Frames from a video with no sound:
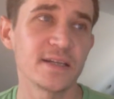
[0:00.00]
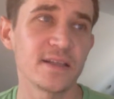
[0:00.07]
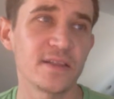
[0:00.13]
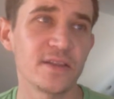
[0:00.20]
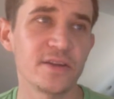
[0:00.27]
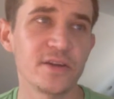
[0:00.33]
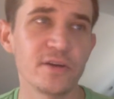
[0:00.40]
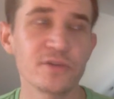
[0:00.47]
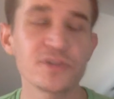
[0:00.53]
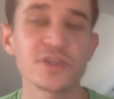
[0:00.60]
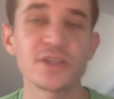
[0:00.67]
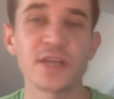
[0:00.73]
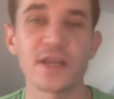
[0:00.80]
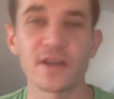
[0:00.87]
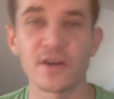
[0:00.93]
The
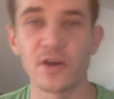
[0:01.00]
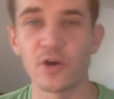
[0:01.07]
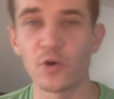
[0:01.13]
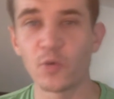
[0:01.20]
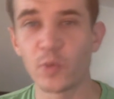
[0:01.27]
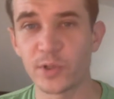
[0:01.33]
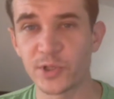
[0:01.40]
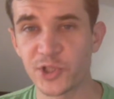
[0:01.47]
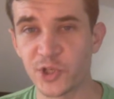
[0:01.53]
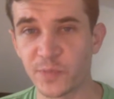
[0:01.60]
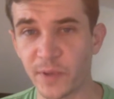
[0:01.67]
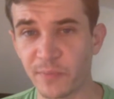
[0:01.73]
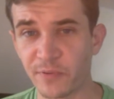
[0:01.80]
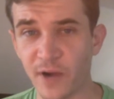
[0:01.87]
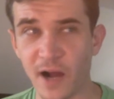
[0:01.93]
notion that no one should
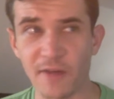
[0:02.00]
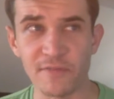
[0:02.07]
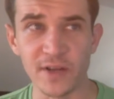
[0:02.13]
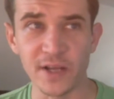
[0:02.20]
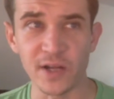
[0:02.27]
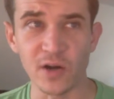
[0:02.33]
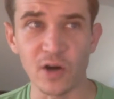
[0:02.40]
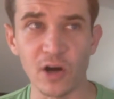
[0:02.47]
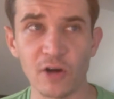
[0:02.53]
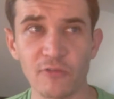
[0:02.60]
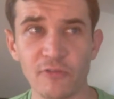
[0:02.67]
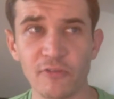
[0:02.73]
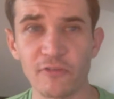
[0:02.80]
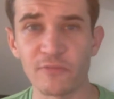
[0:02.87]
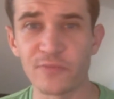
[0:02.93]
be profiting
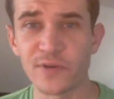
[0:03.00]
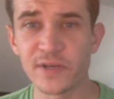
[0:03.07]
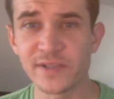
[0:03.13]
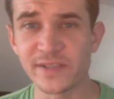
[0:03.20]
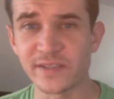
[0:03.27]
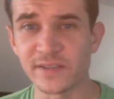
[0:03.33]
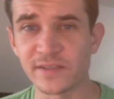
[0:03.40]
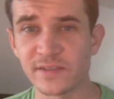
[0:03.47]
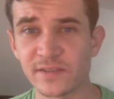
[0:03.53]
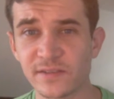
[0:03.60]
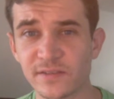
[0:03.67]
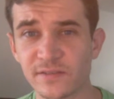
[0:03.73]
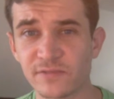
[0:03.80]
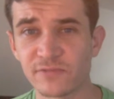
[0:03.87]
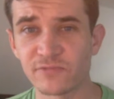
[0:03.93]
off of prisons
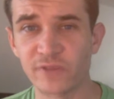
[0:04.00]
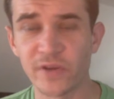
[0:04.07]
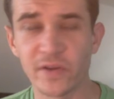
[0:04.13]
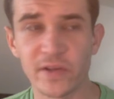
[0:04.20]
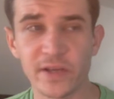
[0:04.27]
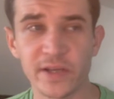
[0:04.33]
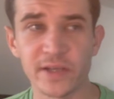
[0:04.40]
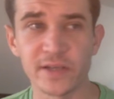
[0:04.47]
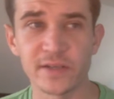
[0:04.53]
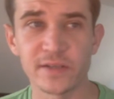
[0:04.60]
really